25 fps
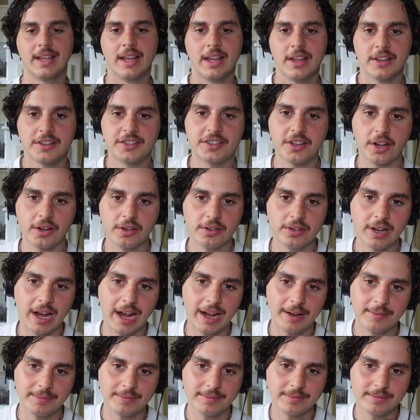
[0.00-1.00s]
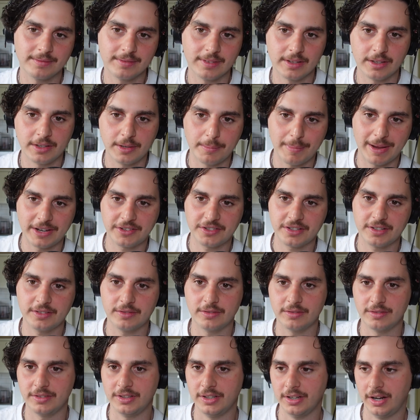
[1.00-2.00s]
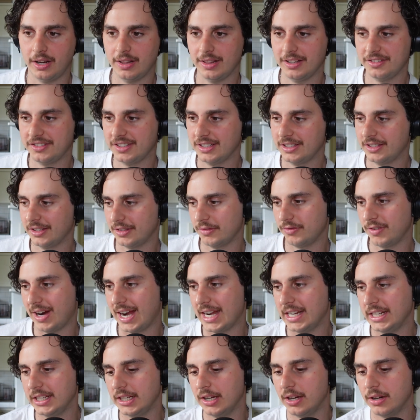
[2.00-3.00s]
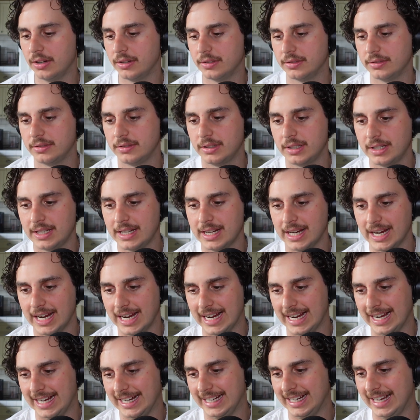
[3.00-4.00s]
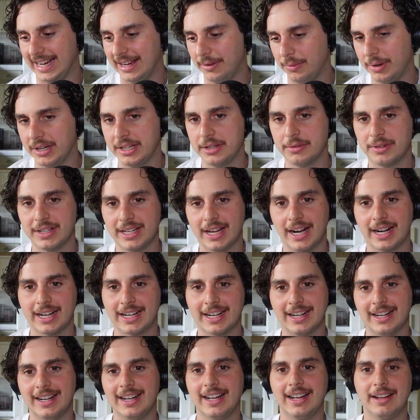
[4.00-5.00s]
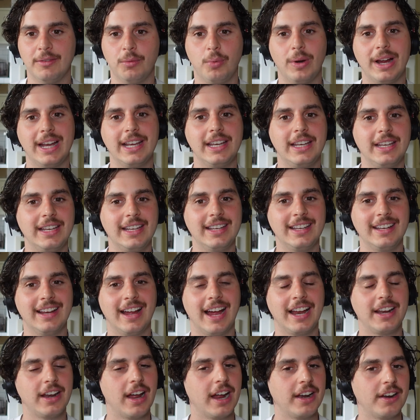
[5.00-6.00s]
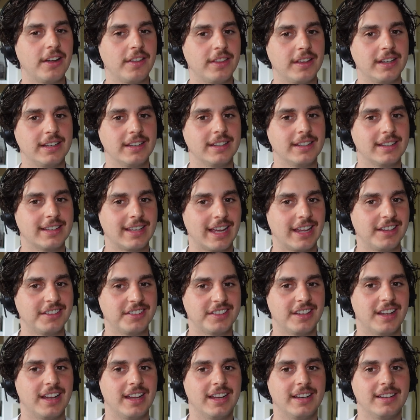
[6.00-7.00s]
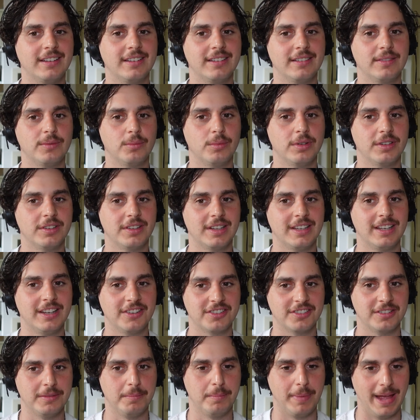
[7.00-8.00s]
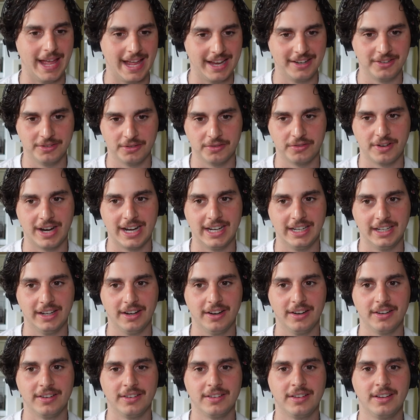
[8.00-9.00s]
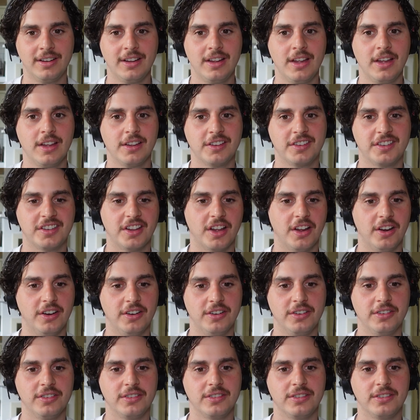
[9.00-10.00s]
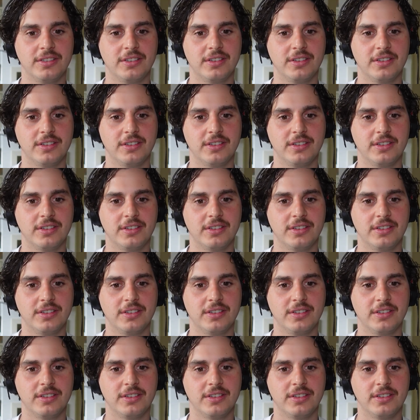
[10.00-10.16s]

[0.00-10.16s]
So you mentioned, listening to the radio when you were younger. When I know that Khe-Sanh was initially banned on radio. So